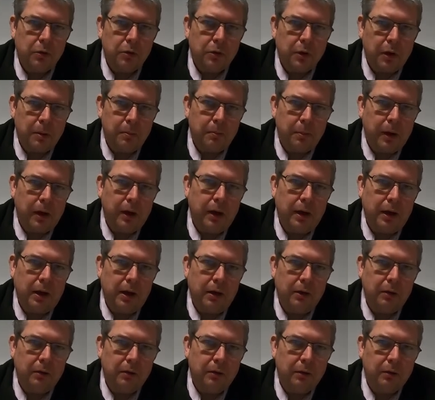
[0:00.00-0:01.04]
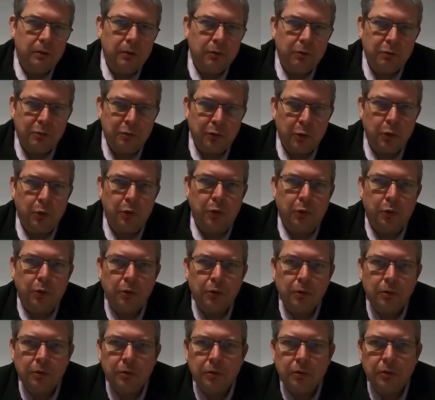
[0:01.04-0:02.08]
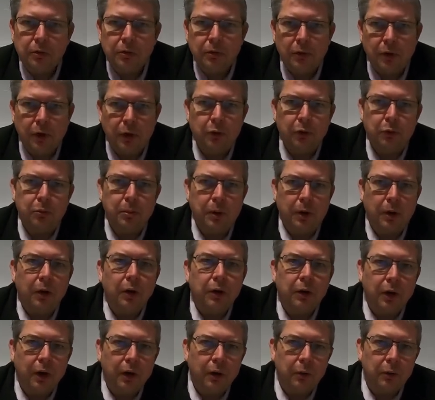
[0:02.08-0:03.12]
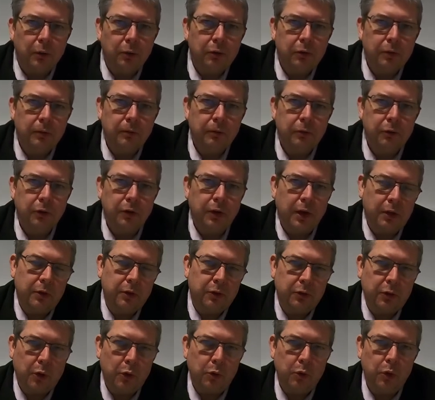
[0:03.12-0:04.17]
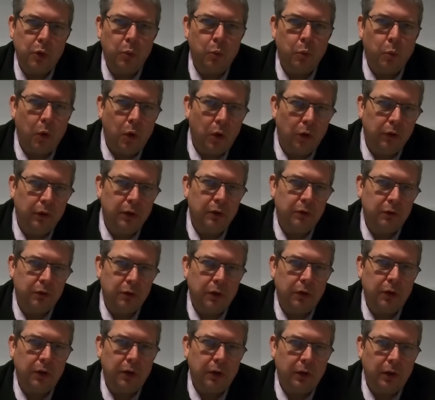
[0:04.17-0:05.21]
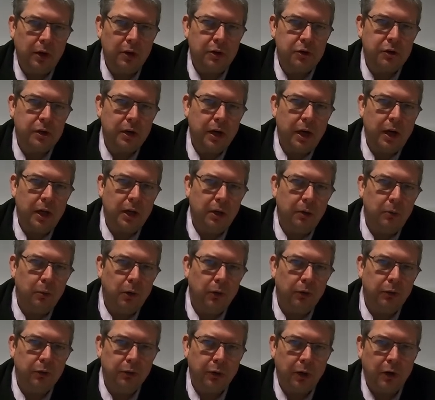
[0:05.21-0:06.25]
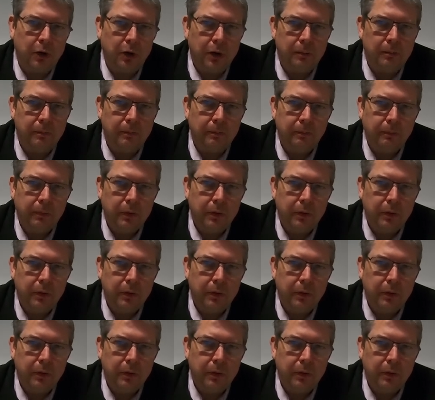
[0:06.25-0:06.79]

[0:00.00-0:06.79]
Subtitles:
they pay for those barcodes so that there's only one in circulation at any one time.